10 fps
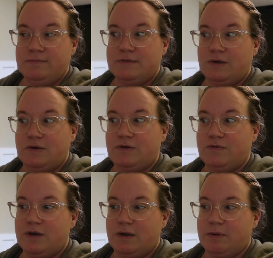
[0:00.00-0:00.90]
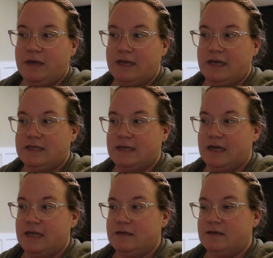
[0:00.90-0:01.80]
So I don't know if we're gonna play it again
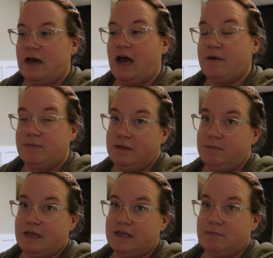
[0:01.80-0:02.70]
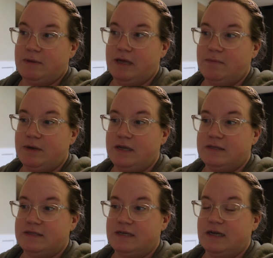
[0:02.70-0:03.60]
tonight. I really would like to play it, but
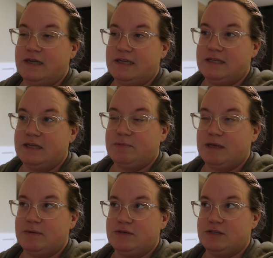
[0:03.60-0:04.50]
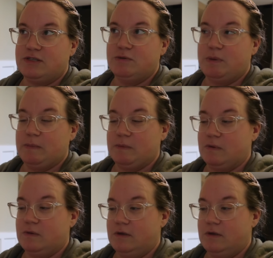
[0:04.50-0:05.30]
it's not easy to play it with just two people.